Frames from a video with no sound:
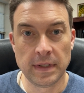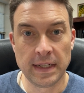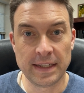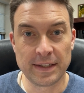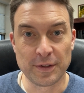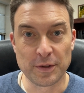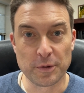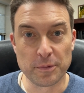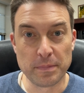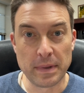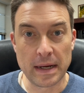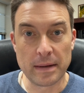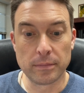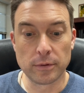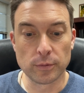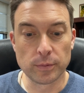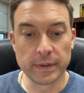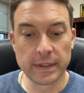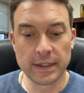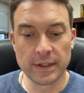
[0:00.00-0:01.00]
Hello,
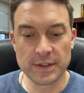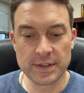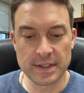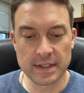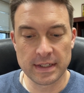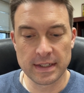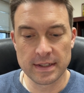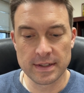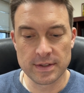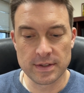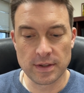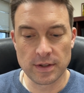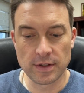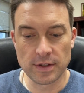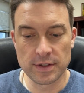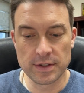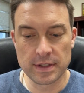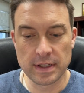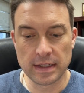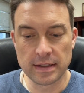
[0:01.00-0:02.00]
Bible readers. It is
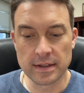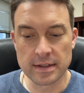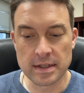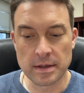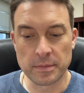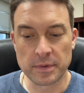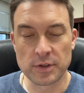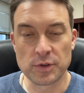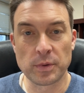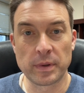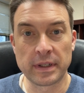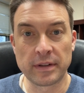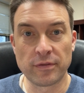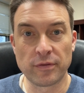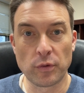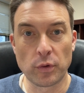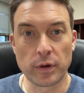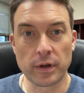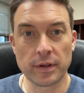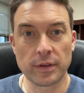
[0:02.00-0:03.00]
Thursday, December
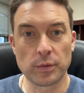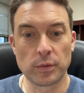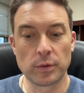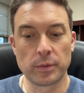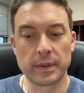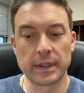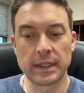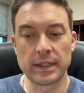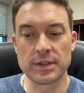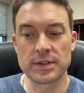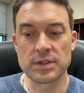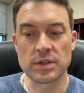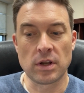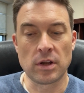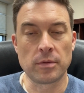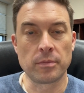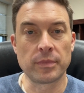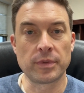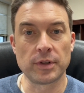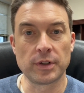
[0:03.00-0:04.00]
24th. We're reading
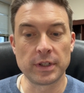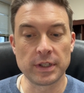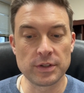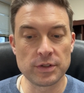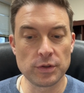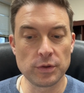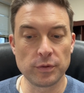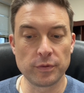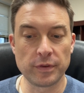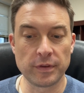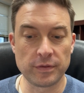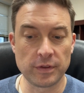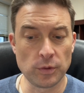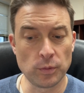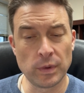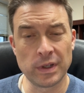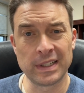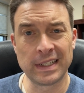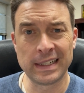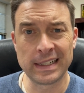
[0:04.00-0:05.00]
Psalm 32,
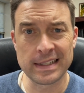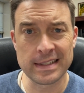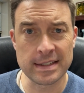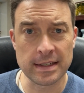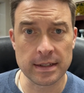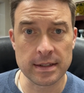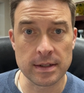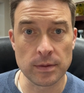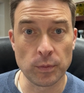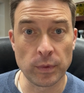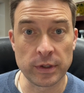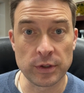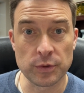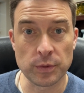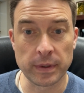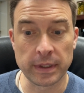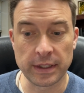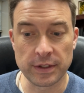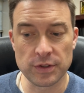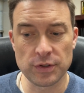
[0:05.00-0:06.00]
51, 86, and
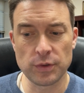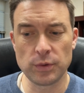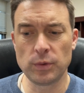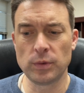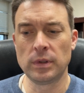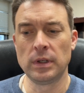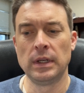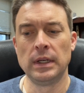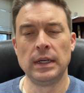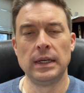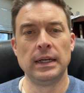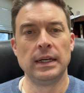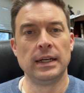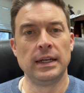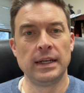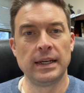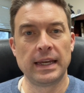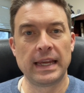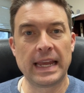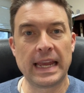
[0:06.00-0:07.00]
122.
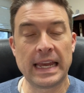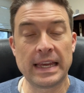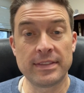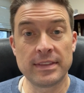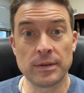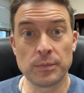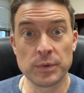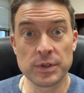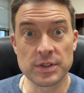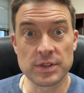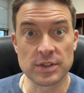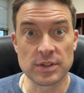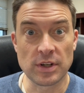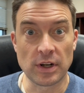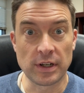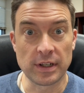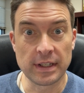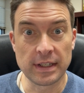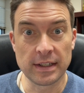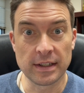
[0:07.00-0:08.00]
And then we're
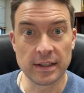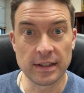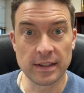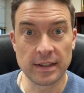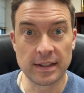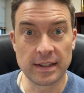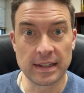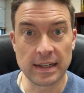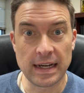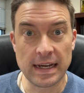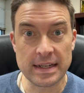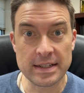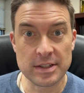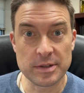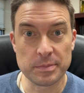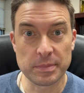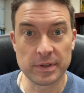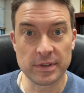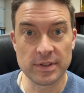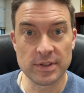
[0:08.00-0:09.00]
starting a
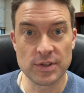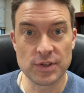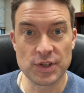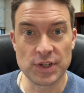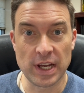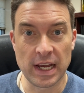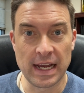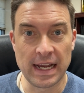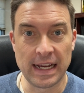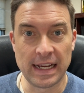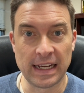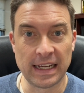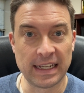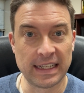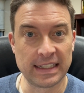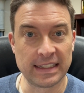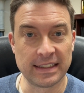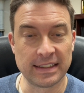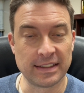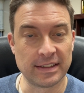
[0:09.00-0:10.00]
Gospel
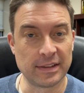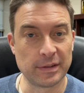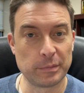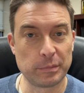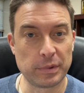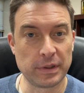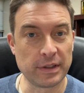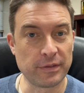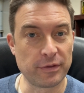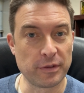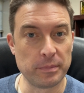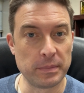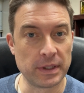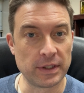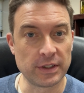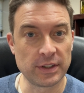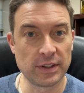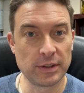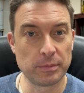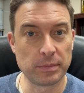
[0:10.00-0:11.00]
John. Pretty
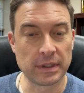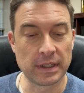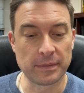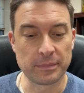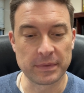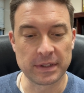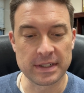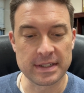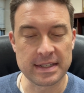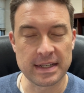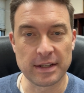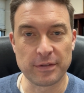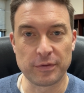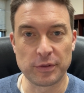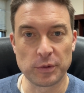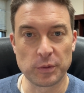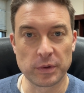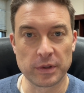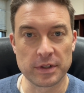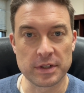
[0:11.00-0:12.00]
familiar, but I'm going to say a
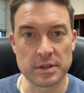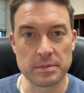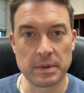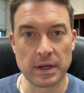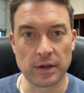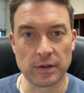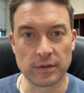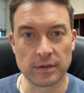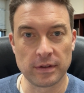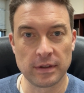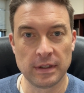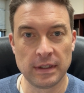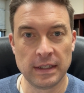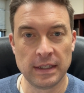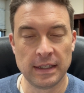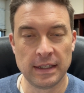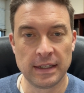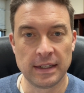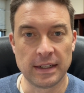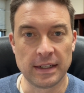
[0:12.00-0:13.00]
few words about
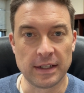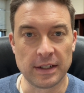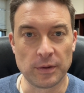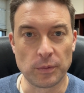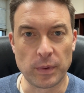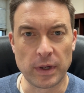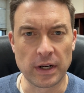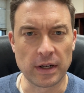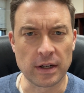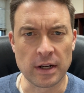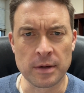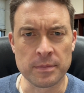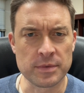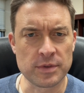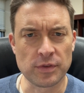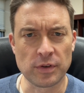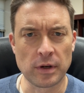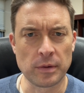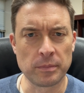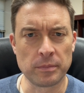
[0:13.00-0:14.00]
where it comes
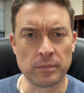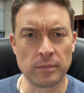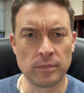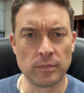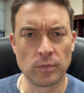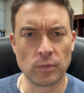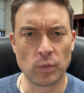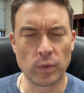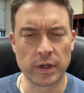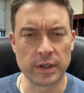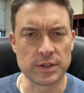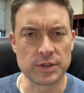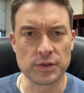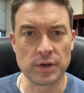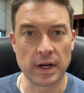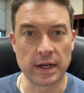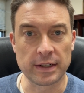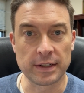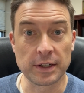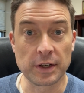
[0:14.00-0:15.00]
from, where it's
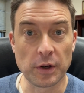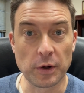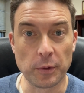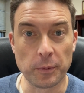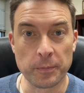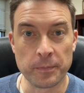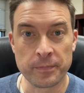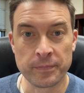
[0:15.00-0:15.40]
trying to go.